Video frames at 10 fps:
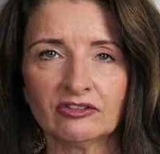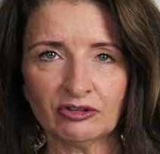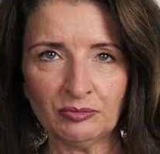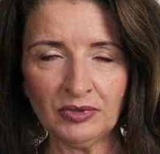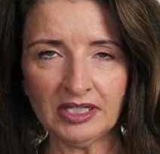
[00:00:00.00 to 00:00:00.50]

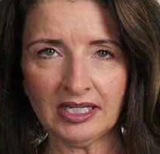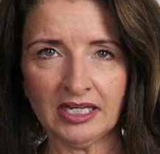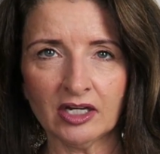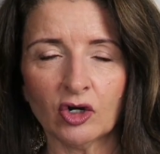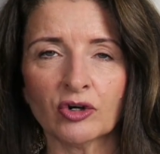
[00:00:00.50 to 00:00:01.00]
to
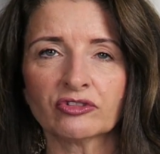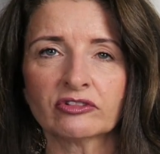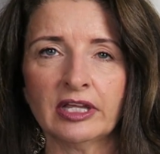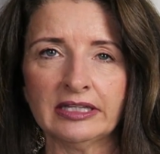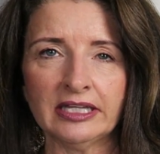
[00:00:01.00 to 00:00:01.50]
me, are
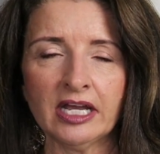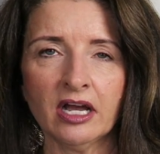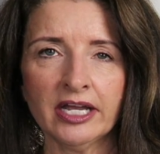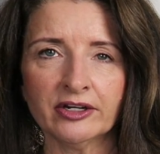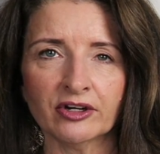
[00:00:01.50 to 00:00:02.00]
slightly
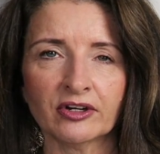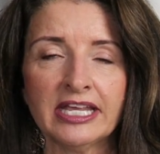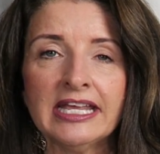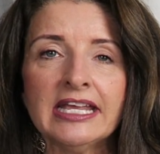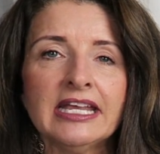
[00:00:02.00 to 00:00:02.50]
higher.
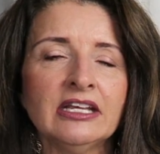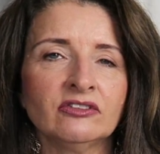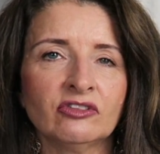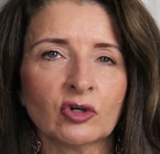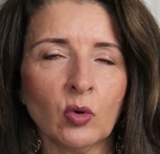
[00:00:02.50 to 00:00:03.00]

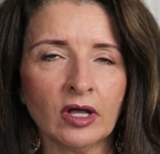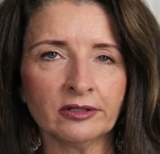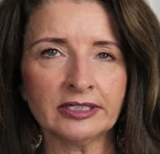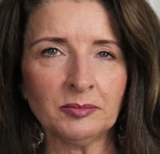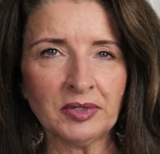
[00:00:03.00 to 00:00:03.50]
Is the
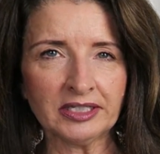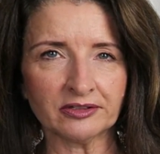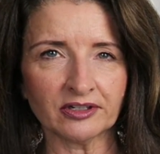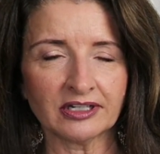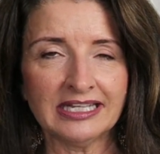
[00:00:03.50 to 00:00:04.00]
quality
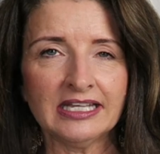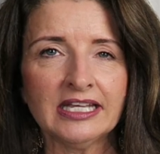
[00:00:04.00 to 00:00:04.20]
better?